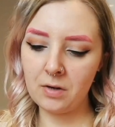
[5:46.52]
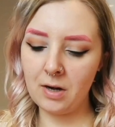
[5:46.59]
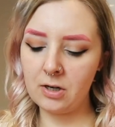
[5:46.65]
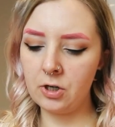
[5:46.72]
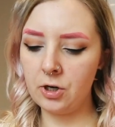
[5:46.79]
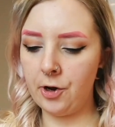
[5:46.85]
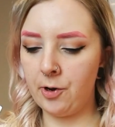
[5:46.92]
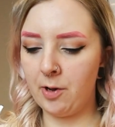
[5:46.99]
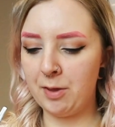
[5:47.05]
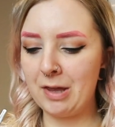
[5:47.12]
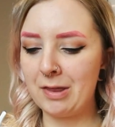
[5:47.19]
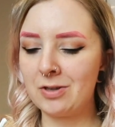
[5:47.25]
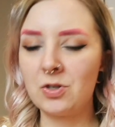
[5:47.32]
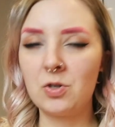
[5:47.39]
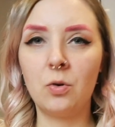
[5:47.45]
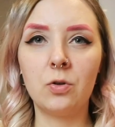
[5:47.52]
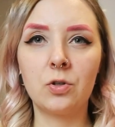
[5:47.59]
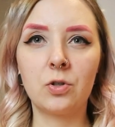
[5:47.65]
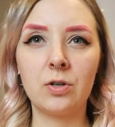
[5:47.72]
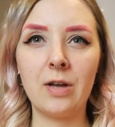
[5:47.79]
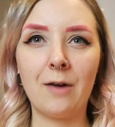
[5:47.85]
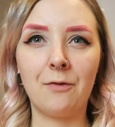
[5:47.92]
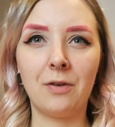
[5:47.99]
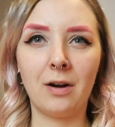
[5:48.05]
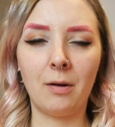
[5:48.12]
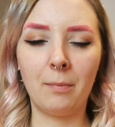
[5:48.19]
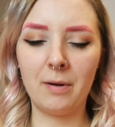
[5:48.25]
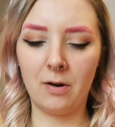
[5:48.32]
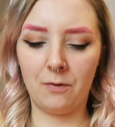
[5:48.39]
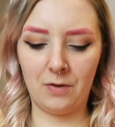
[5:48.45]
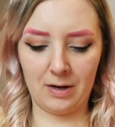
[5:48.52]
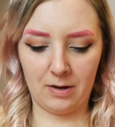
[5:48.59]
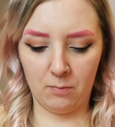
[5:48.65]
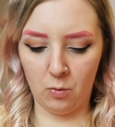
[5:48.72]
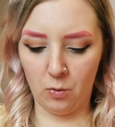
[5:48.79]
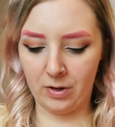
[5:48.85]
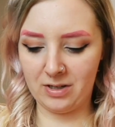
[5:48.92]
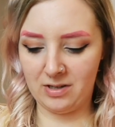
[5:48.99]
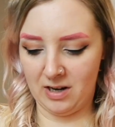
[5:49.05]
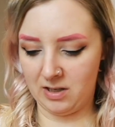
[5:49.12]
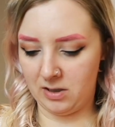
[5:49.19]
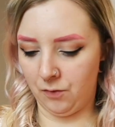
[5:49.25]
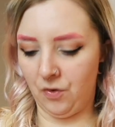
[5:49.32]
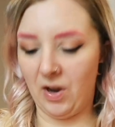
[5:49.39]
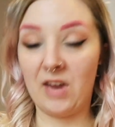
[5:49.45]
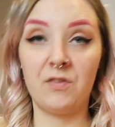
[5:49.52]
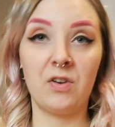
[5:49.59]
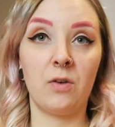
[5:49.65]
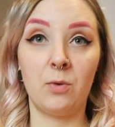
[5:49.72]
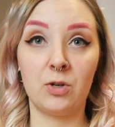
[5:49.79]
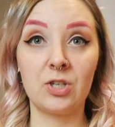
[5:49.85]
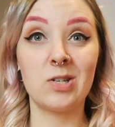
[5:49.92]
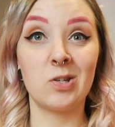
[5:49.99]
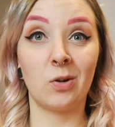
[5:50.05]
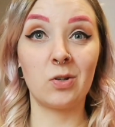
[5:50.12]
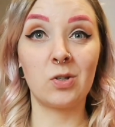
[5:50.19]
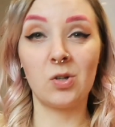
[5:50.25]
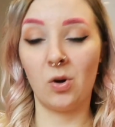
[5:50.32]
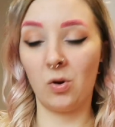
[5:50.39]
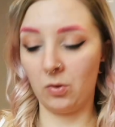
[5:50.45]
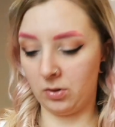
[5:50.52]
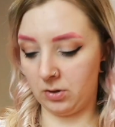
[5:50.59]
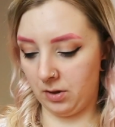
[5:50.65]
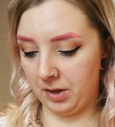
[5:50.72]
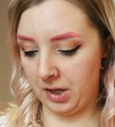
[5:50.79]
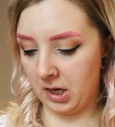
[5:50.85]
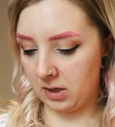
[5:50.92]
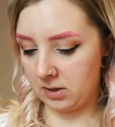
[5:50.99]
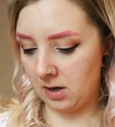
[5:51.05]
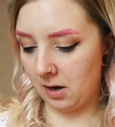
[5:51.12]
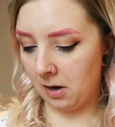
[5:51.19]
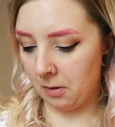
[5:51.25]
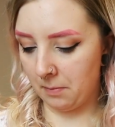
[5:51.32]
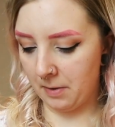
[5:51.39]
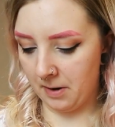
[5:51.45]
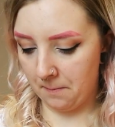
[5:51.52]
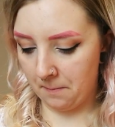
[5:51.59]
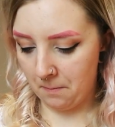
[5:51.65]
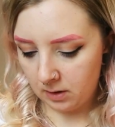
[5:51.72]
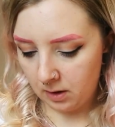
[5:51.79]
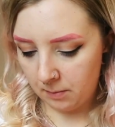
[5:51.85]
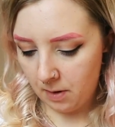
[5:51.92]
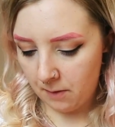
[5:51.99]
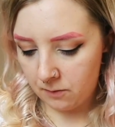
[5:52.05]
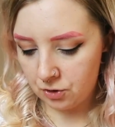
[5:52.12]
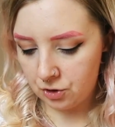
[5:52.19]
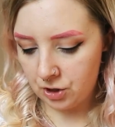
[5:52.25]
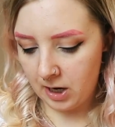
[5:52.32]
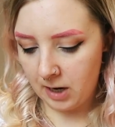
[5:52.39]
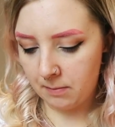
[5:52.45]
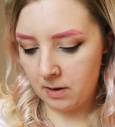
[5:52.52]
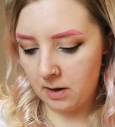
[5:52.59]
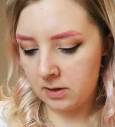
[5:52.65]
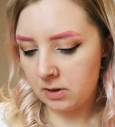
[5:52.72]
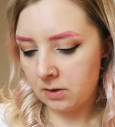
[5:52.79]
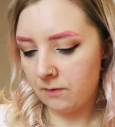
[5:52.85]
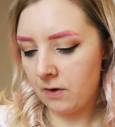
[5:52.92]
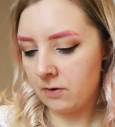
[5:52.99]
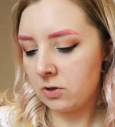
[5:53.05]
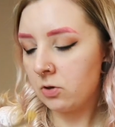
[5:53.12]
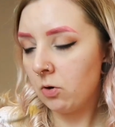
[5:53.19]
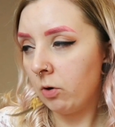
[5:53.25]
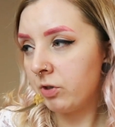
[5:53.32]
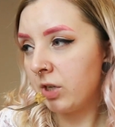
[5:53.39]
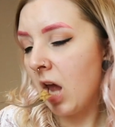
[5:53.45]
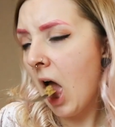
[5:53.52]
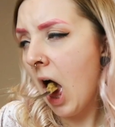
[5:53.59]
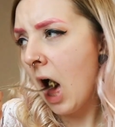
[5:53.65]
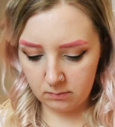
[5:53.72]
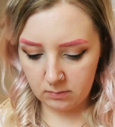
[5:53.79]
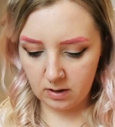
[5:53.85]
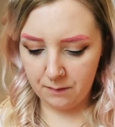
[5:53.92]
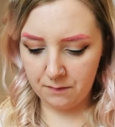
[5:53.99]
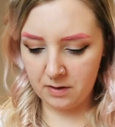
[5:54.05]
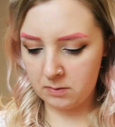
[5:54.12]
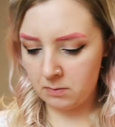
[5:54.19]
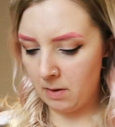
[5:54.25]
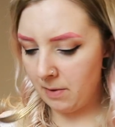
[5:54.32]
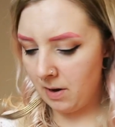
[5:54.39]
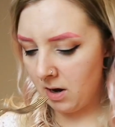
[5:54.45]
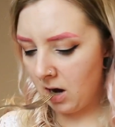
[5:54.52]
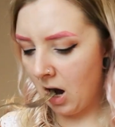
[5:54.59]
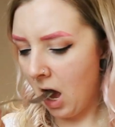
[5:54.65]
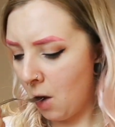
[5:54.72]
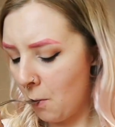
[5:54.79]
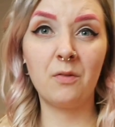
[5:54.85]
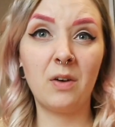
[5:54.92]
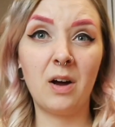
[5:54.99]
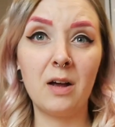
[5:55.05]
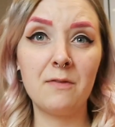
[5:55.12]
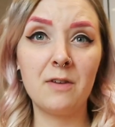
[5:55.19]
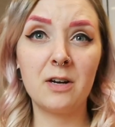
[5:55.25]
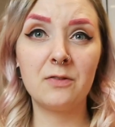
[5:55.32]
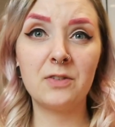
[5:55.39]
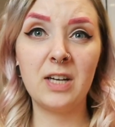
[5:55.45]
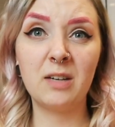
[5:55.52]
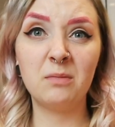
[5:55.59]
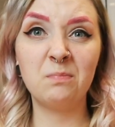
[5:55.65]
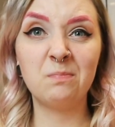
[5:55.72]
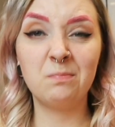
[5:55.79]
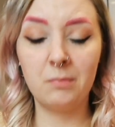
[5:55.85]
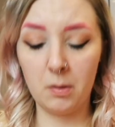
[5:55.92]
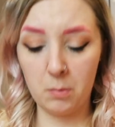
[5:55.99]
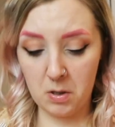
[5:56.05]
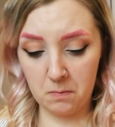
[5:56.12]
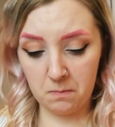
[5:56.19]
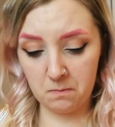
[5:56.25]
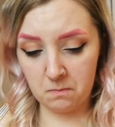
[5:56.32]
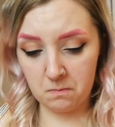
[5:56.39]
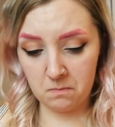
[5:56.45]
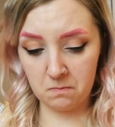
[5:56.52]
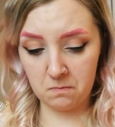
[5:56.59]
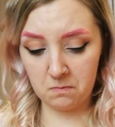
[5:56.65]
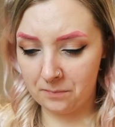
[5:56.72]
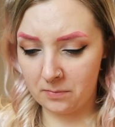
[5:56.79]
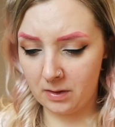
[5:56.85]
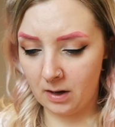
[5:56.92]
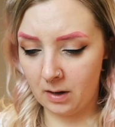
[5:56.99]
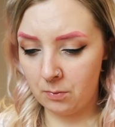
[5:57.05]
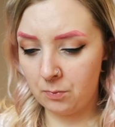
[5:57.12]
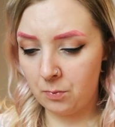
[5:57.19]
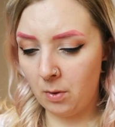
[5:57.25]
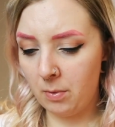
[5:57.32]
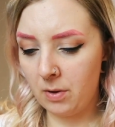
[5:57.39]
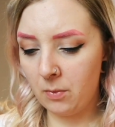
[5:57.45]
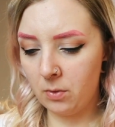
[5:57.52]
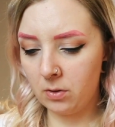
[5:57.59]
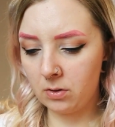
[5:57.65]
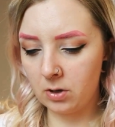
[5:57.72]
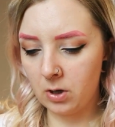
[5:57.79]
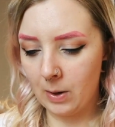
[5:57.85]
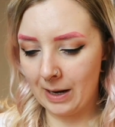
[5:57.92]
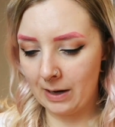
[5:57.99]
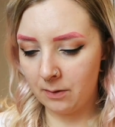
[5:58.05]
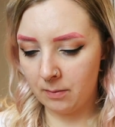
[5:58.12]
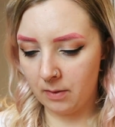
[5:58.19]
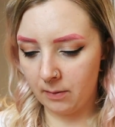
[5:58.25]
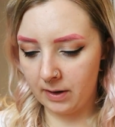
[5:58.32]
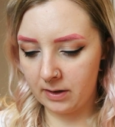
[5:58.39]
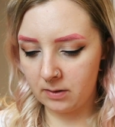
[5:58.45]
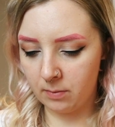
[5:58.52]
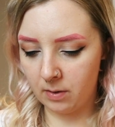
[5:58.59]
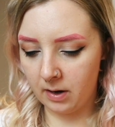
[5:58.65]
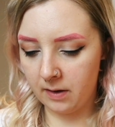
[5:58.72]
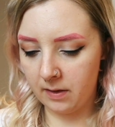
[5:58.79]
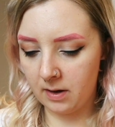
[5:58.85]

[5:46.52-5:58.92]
I don't know, I think the sauce could have a little bit of like a more intense flavour, which is not salt. I think it's a little bit of a shame that it's very salty. Give this maybe like a 5 out of 10, maybe. I probably wouldn't go out of my way to buy